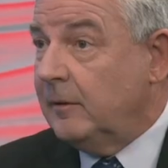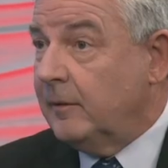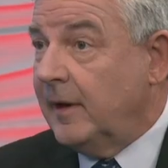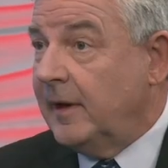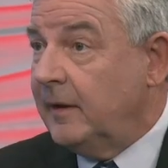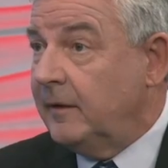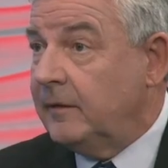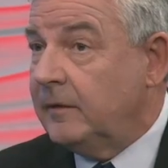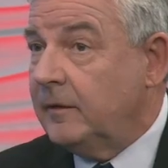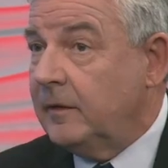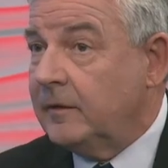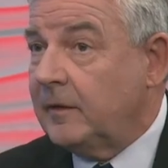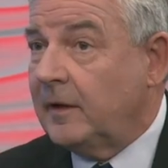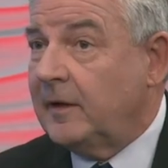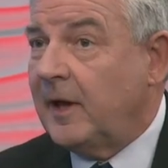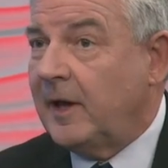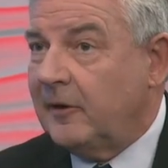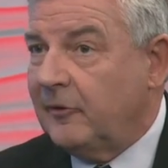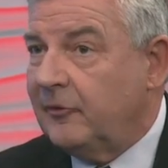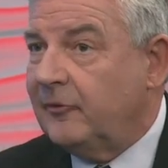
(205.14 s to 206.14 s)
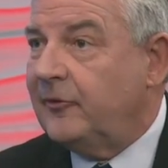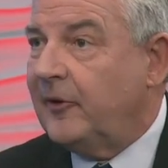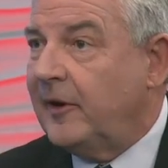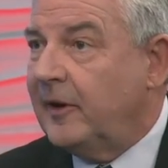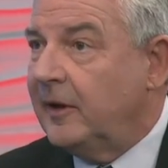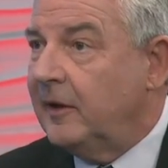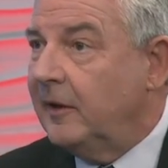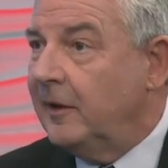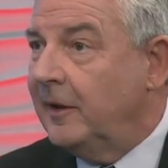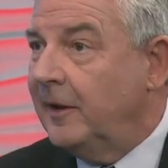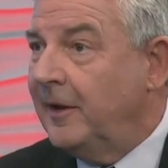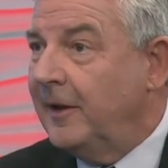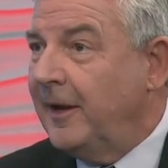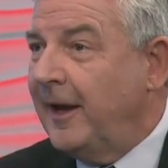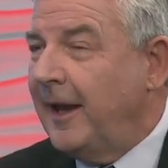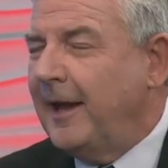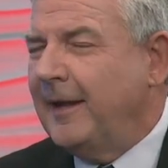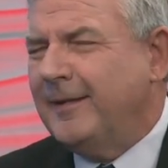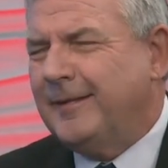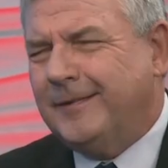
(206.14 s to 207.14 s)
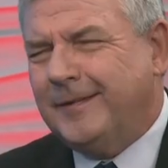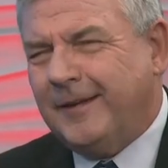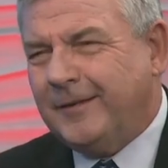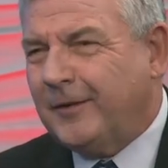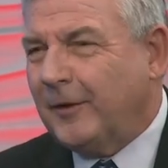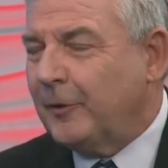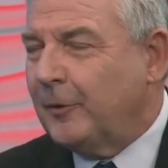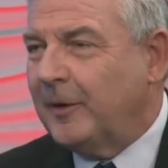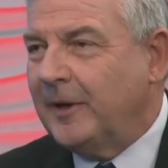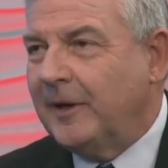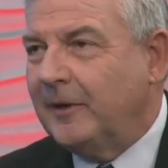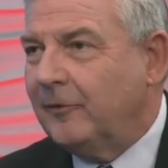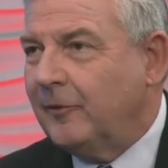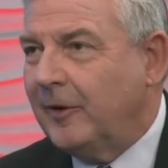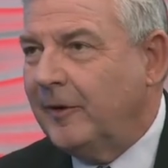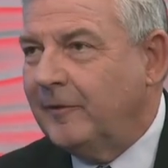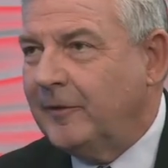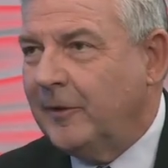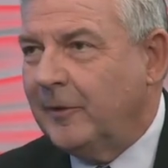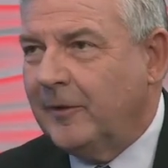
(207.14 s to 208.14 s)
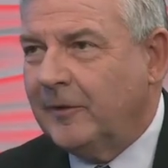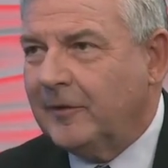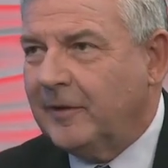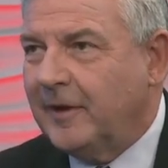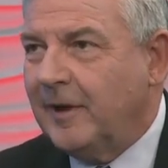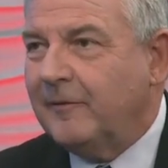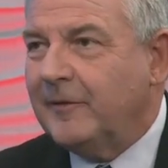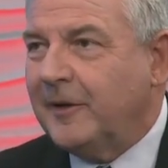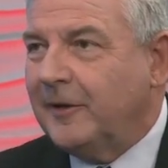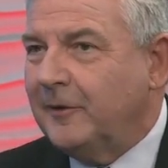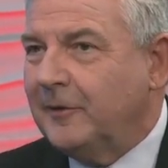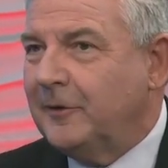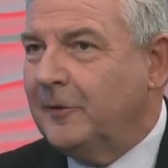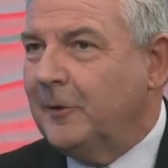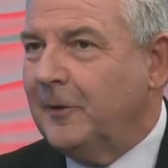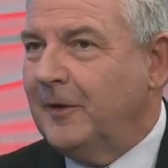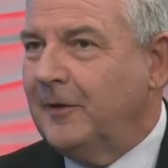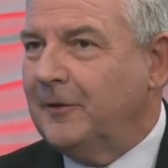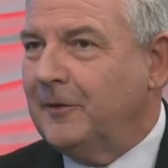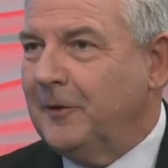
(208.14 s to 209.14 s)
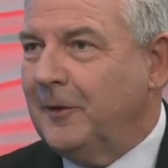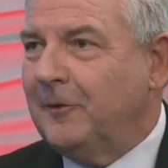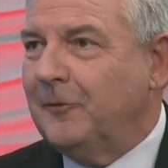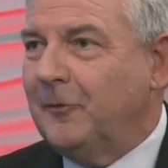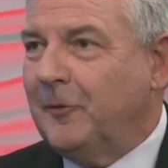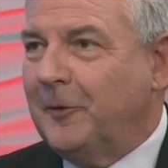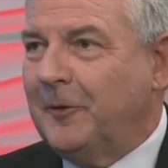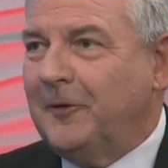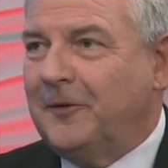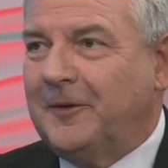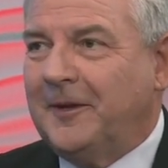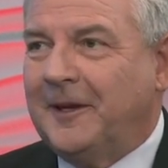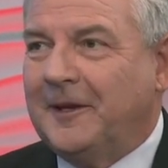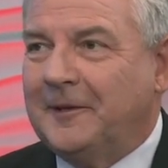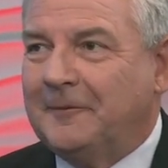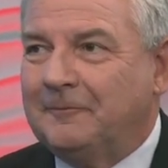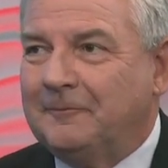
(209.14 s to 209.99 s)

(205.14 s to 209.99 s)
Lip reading: right? It's just a lot of fun and such a creative way of doing this. Love that you're doing this. Looking forward to seeing it.